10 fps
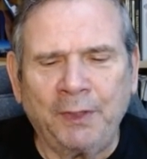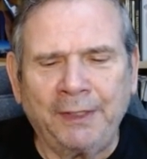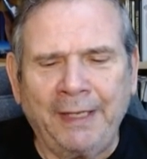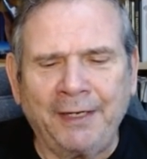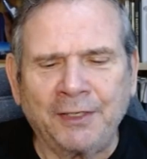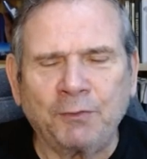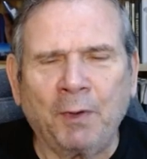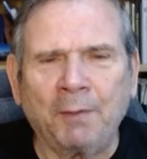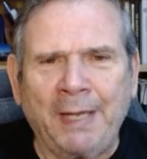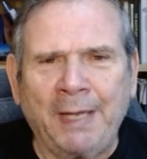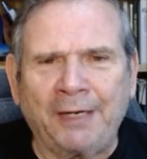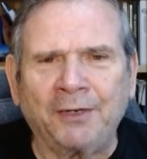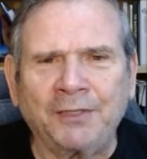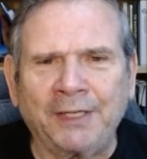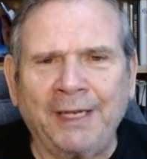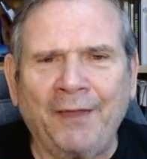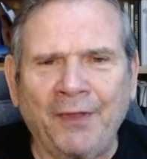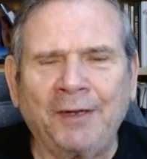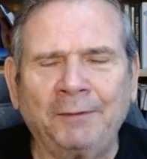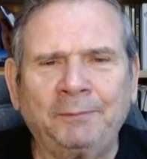and that is we're better
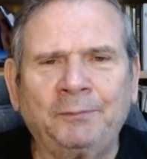together.